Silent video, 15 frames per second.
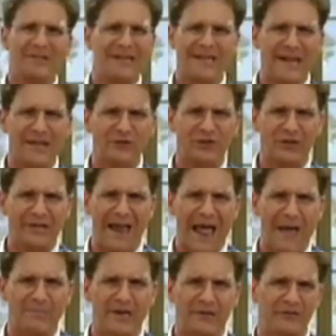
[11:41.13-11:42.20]
clean out your
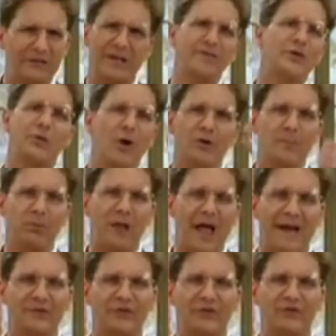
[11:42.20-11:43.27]
cabinets, give your old
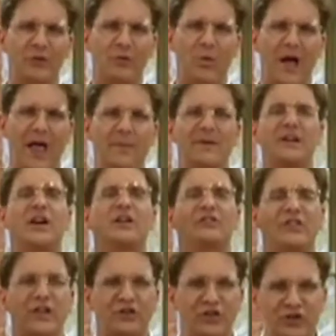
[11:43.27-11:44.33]
appliances away because
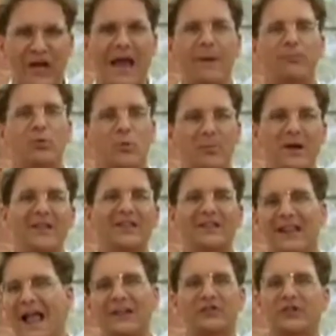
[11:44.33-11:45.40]
the Champ will be the
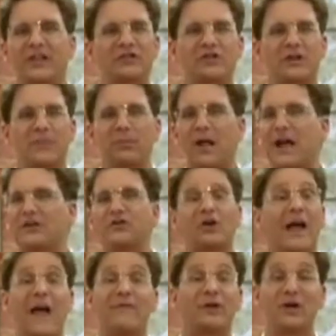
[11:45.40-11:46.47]
last kitchen appliance
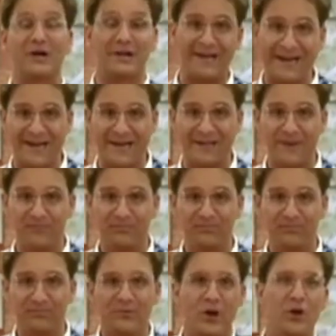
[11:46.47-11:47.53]
you're ever gonna need
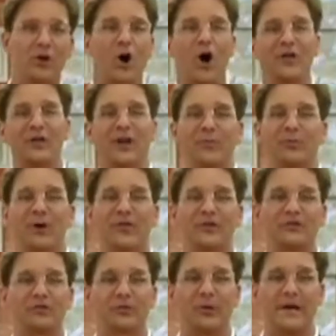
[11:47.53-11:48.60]
call the number on the
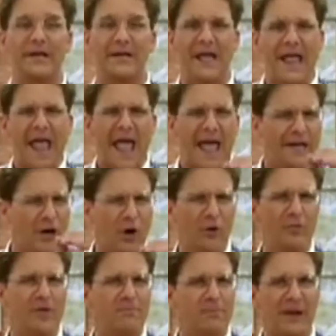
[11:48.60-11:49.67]
screen and
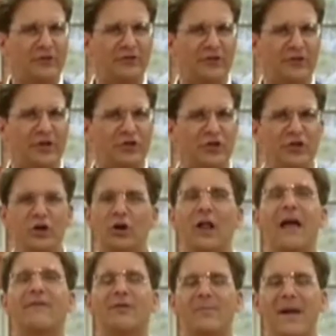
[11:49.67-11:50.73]
own the best addition you'll
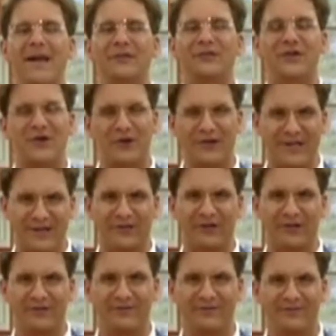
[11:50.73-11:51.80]
ever make to your
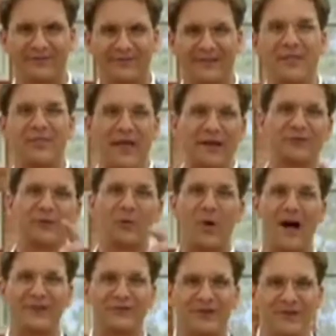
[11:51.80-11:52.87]
kitchen. Thanks for
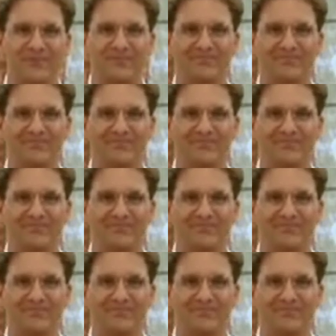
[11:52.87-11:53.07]
watching.